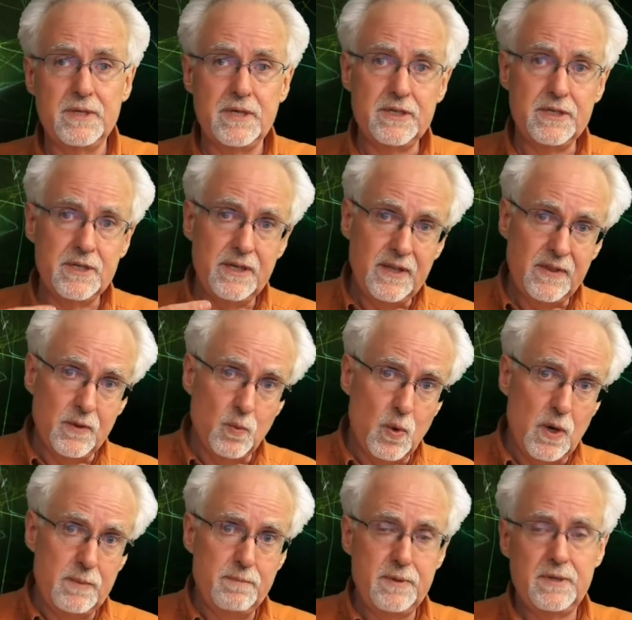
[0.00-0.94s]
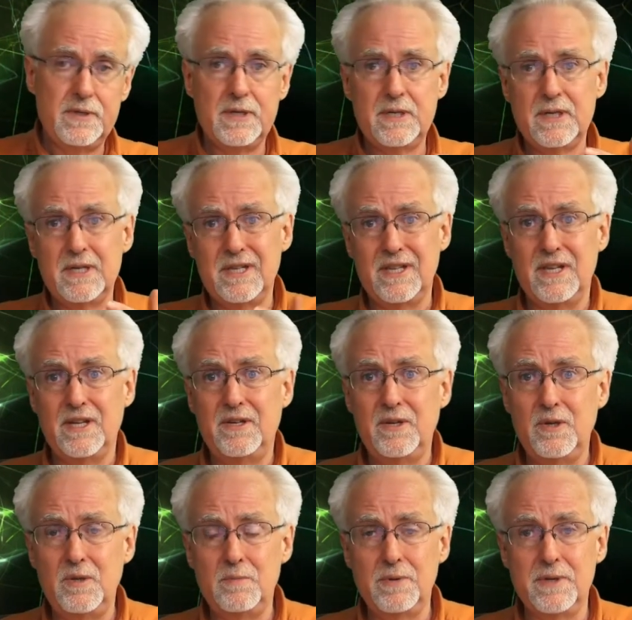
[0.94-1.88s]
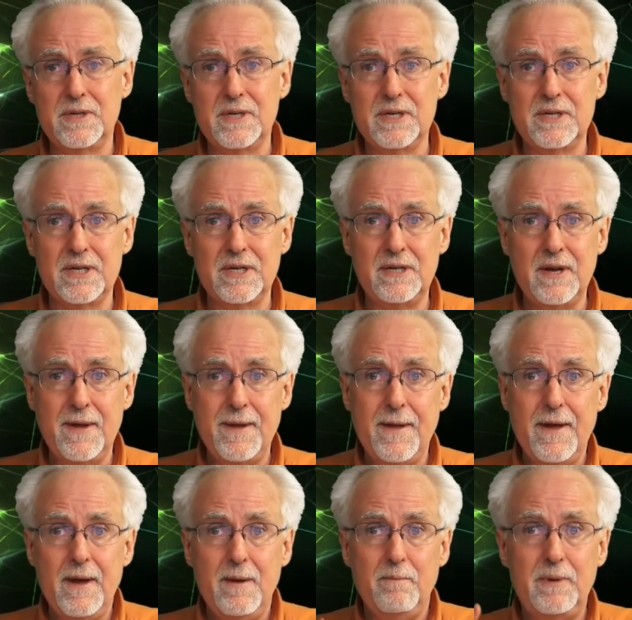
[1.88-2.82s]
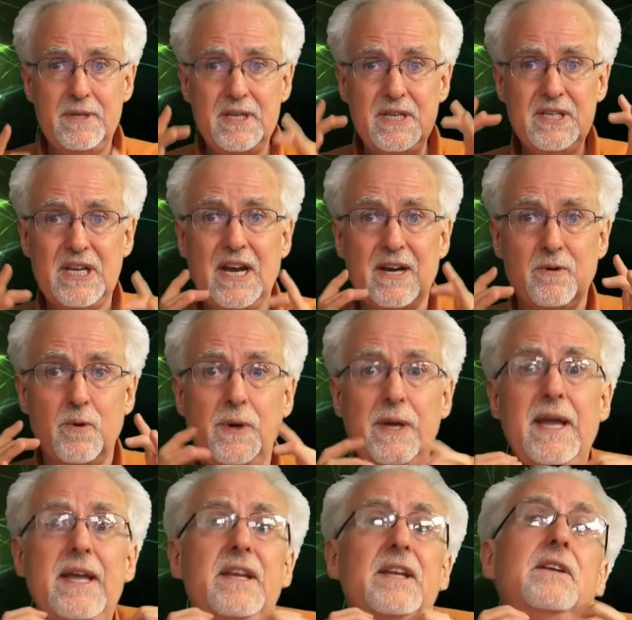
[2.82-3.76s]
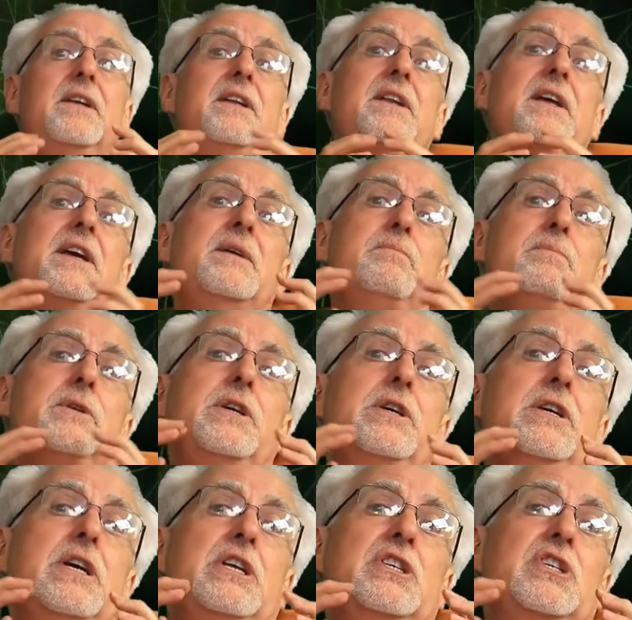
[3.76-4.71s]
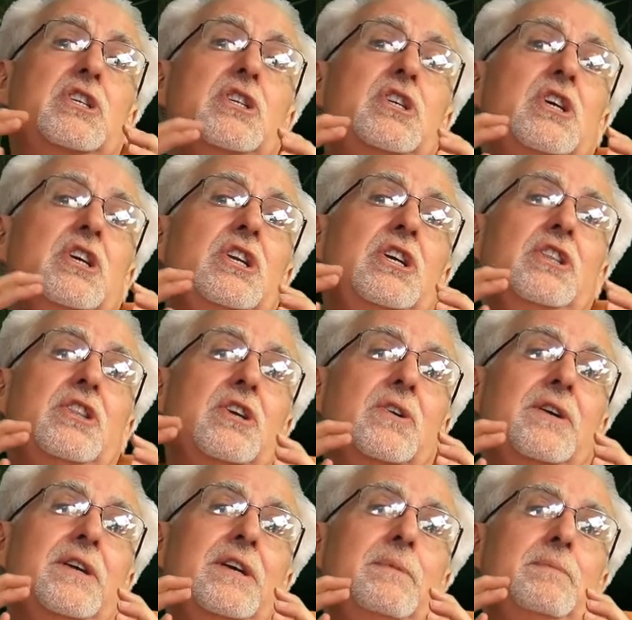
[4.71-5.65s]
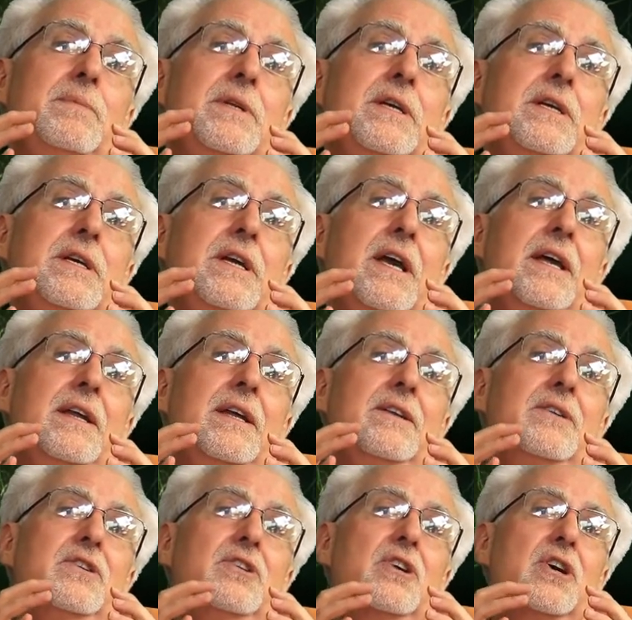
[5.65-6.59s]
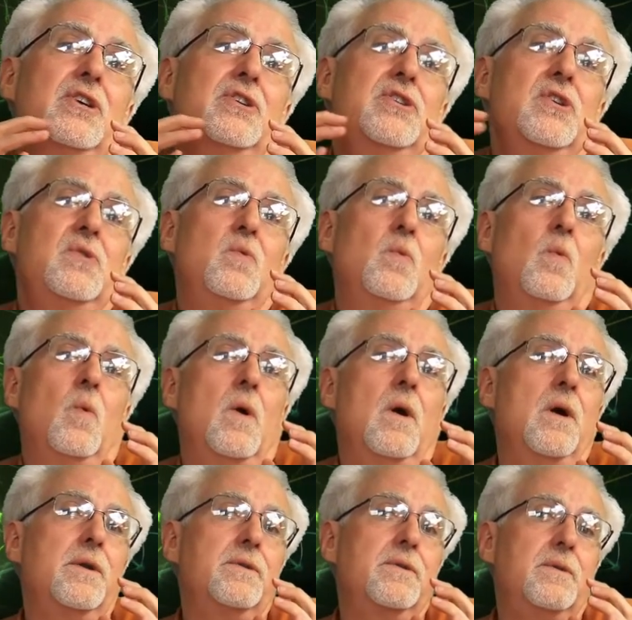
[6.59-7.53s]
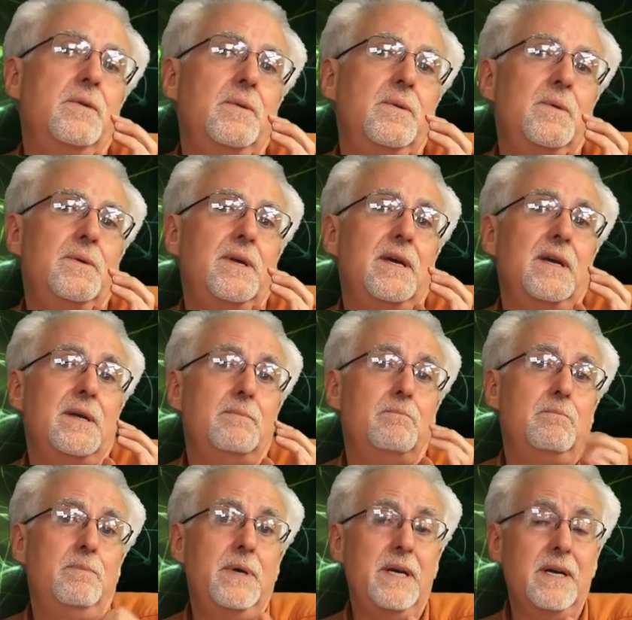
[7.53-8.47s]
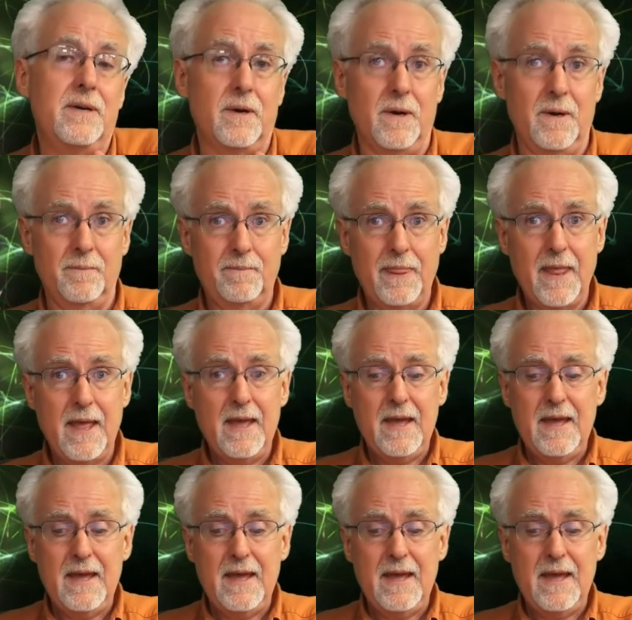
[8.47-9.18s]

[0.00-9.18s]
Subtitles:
position, in the 1 position, in the 2 position. But since I created it empty, it's sitting there empty, and it doesn't want to get bigger.